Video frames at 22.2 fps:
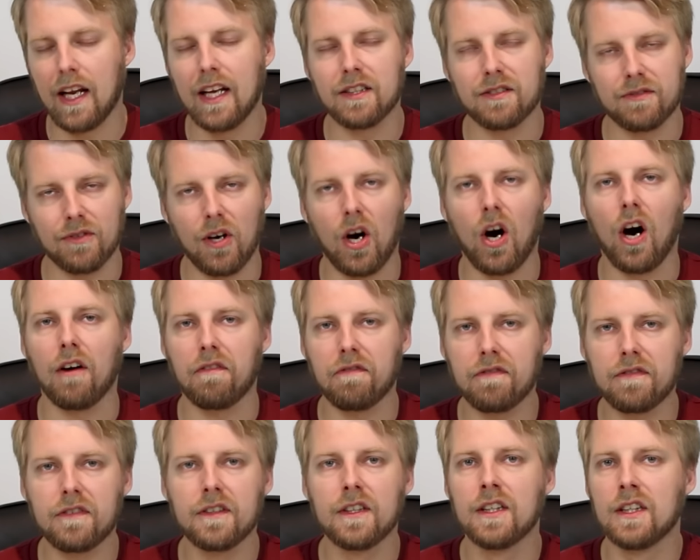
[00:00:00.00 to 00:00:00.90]
It's
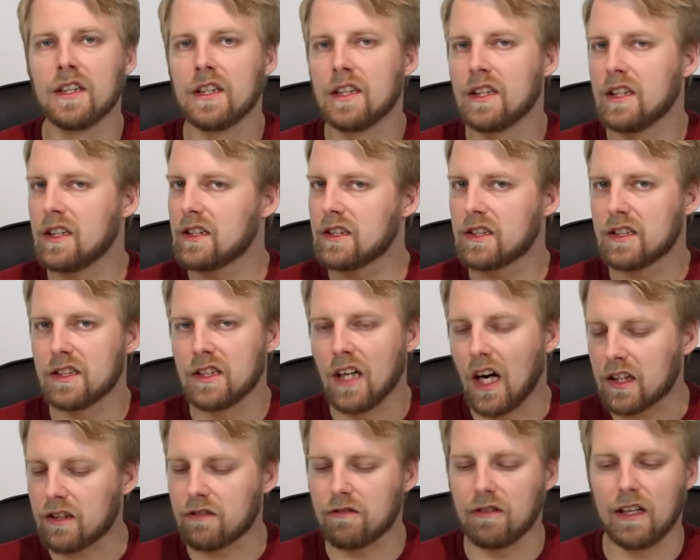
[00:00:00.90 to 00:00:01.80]
off. It's
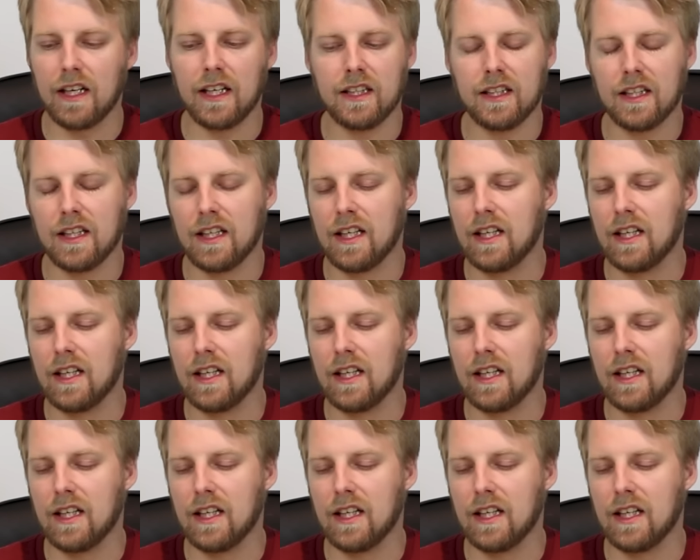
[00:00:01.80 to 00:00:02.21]
not great.